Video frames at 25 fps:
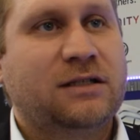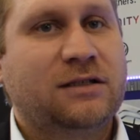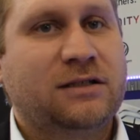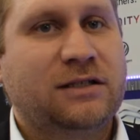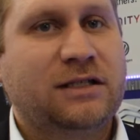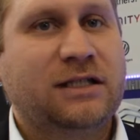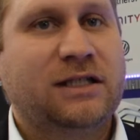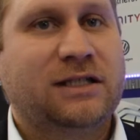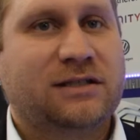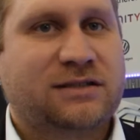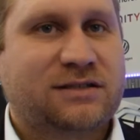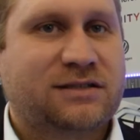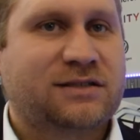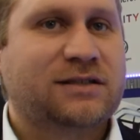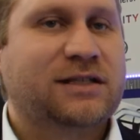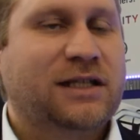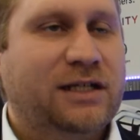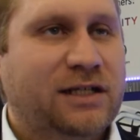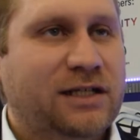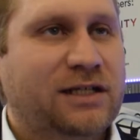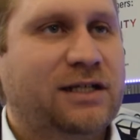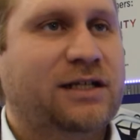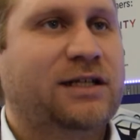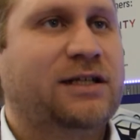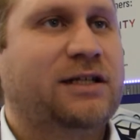Yes,
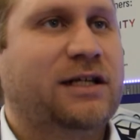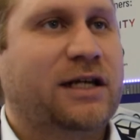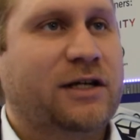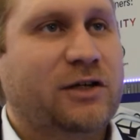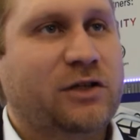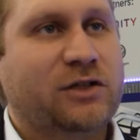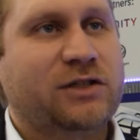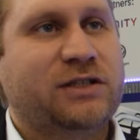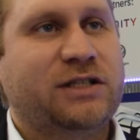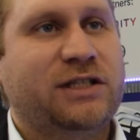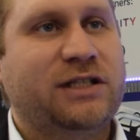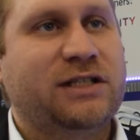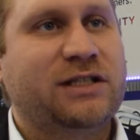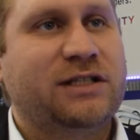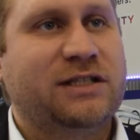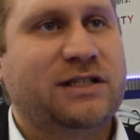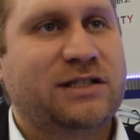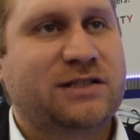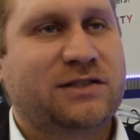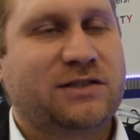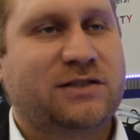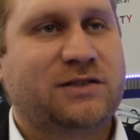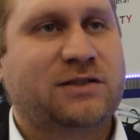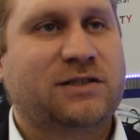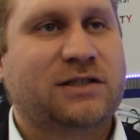Ionity
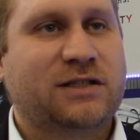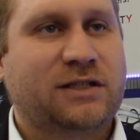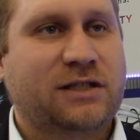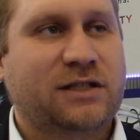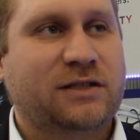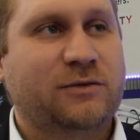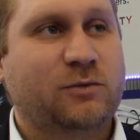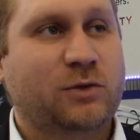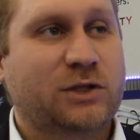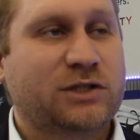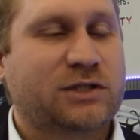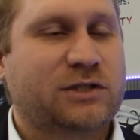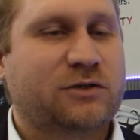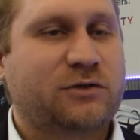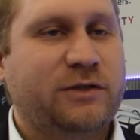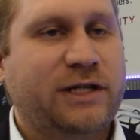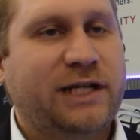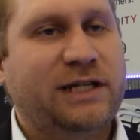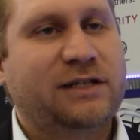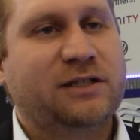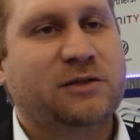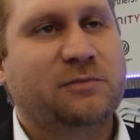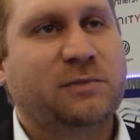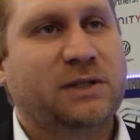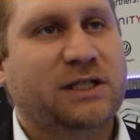is
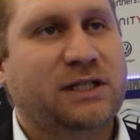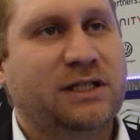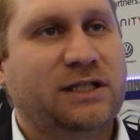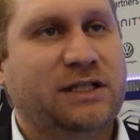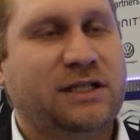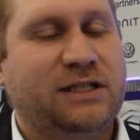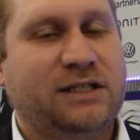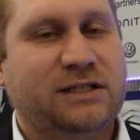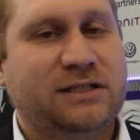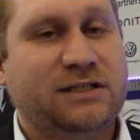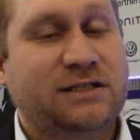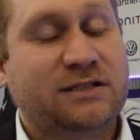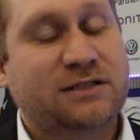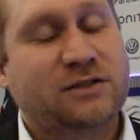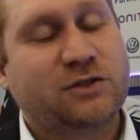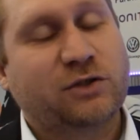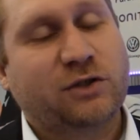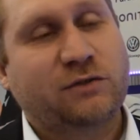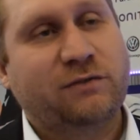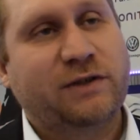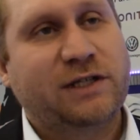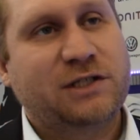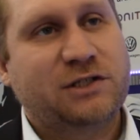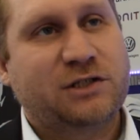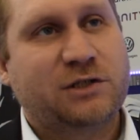a
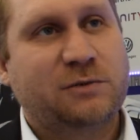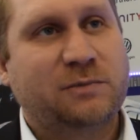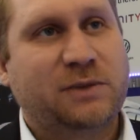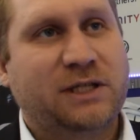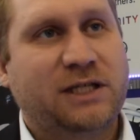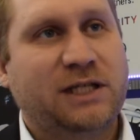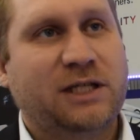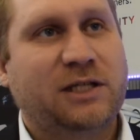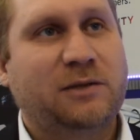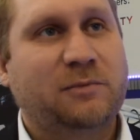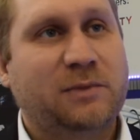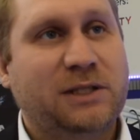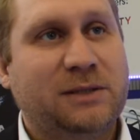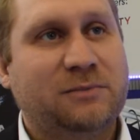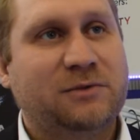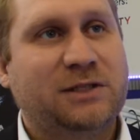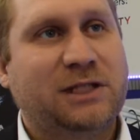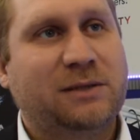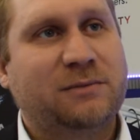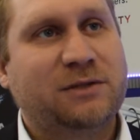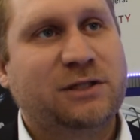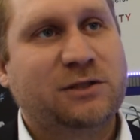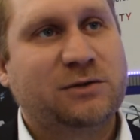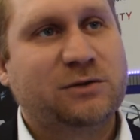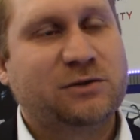joint venture by
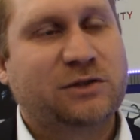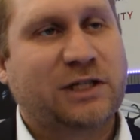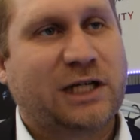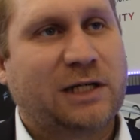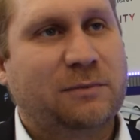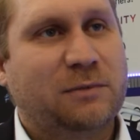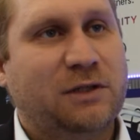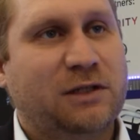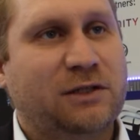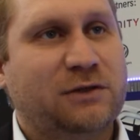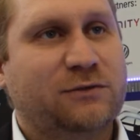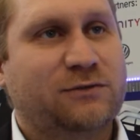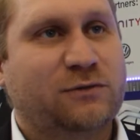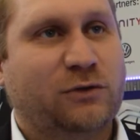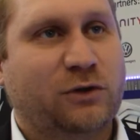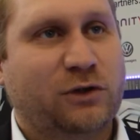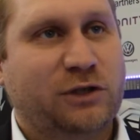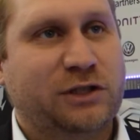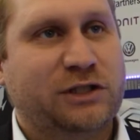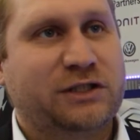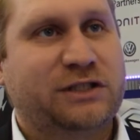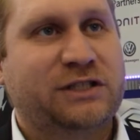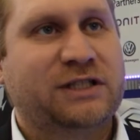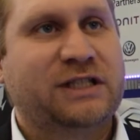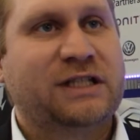BMW, Daimler,
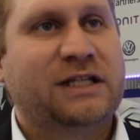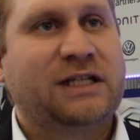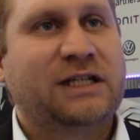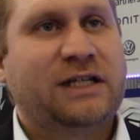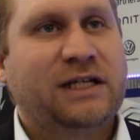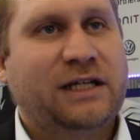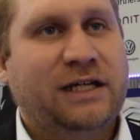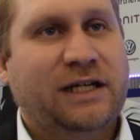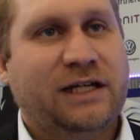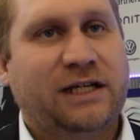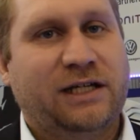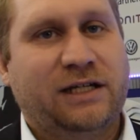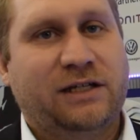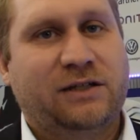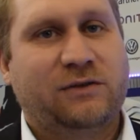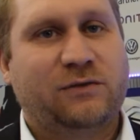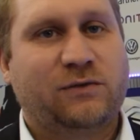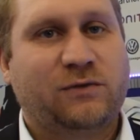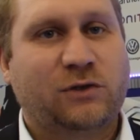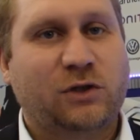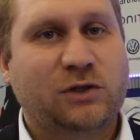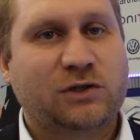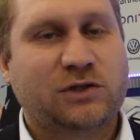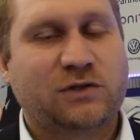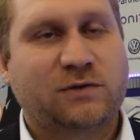Ford, and
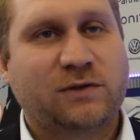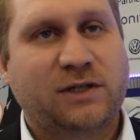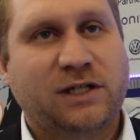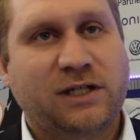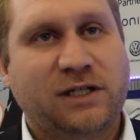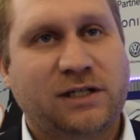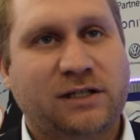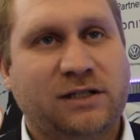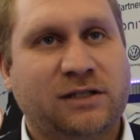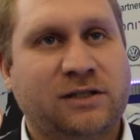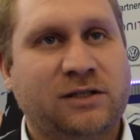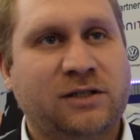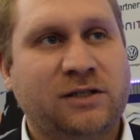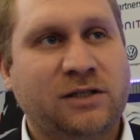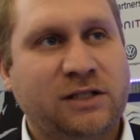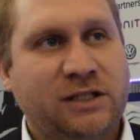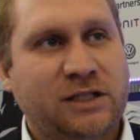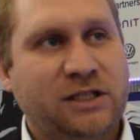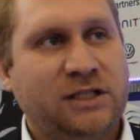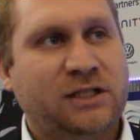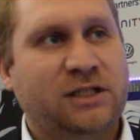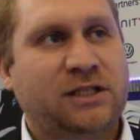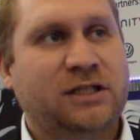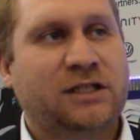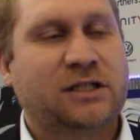
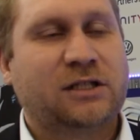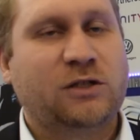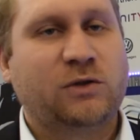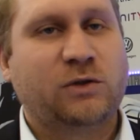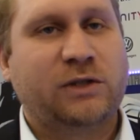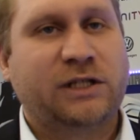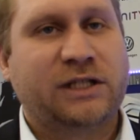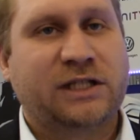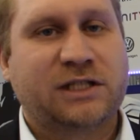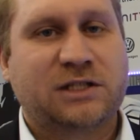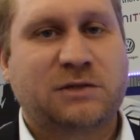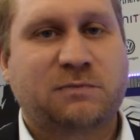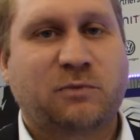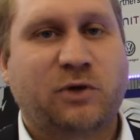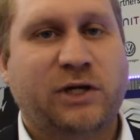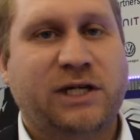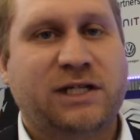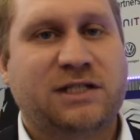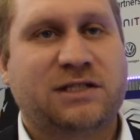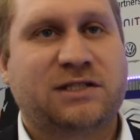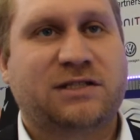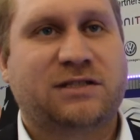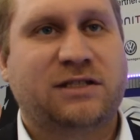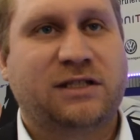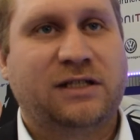Volkswagen, including its
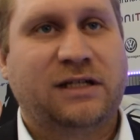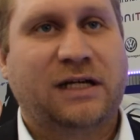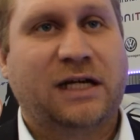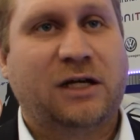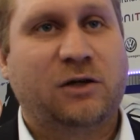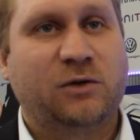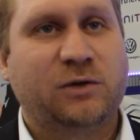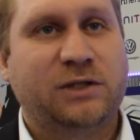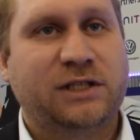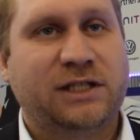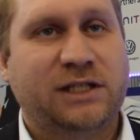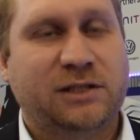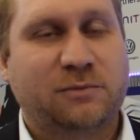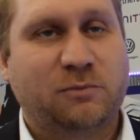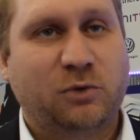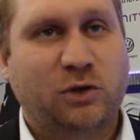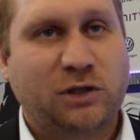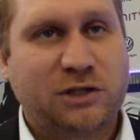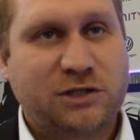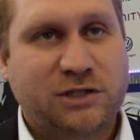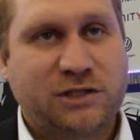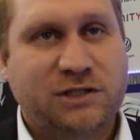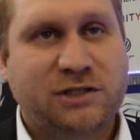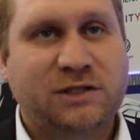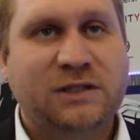brands Audi and
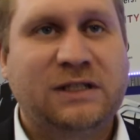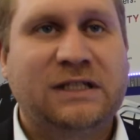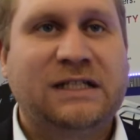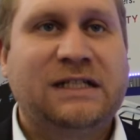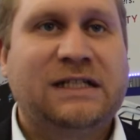Porsche.